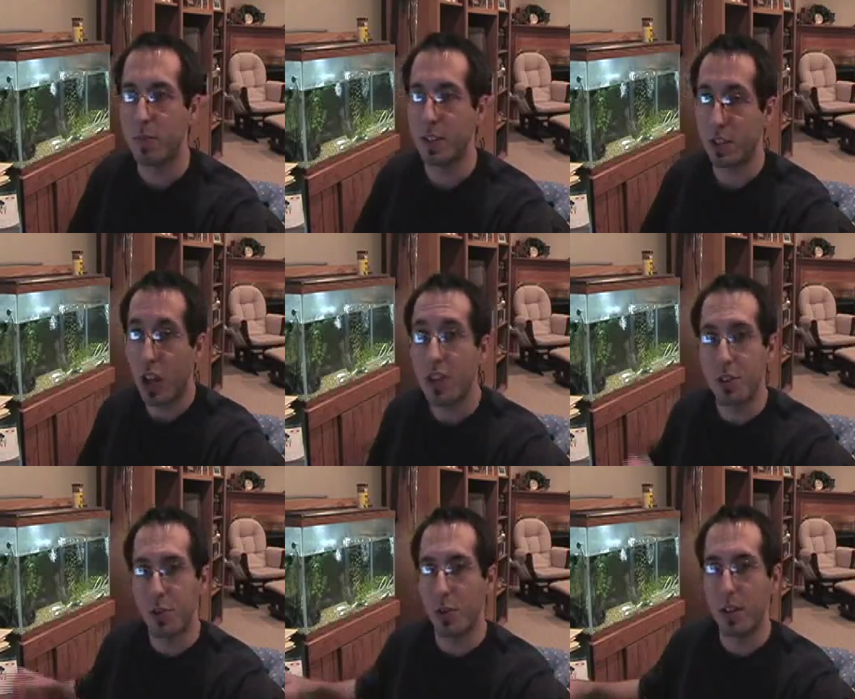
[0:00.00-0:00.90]
It's
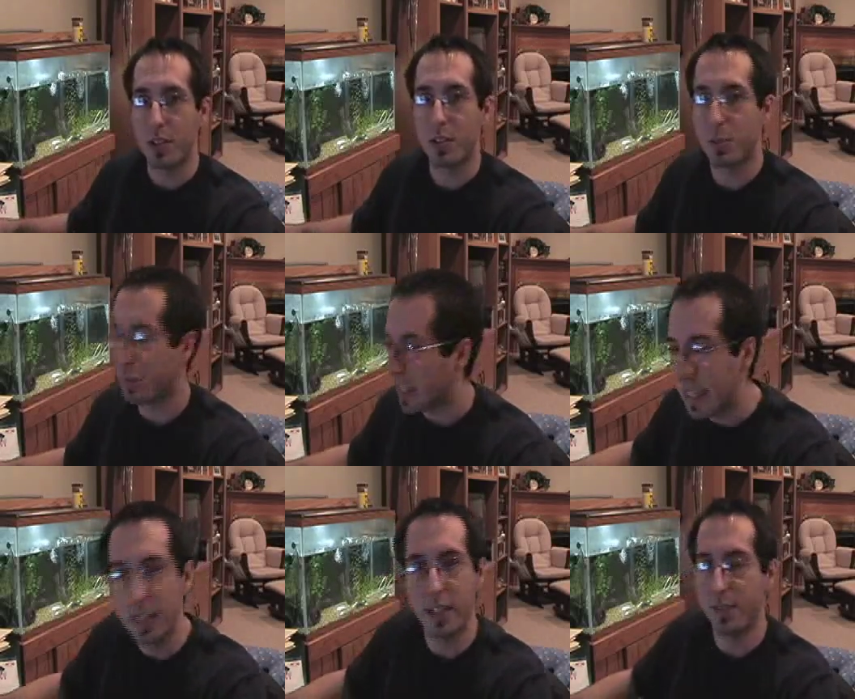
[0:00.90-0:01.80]
clausatory. It's
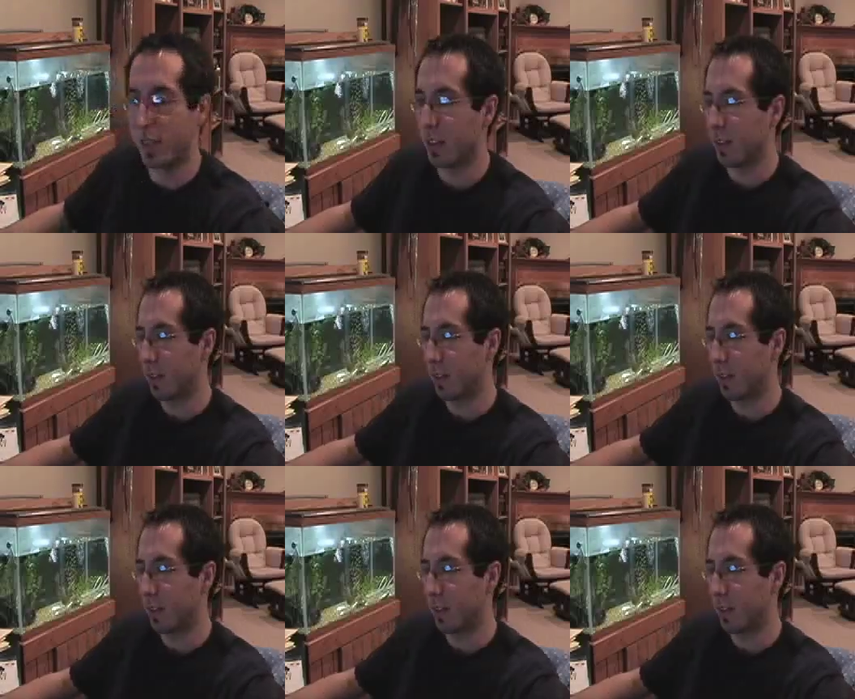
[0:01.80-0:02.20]
completely different.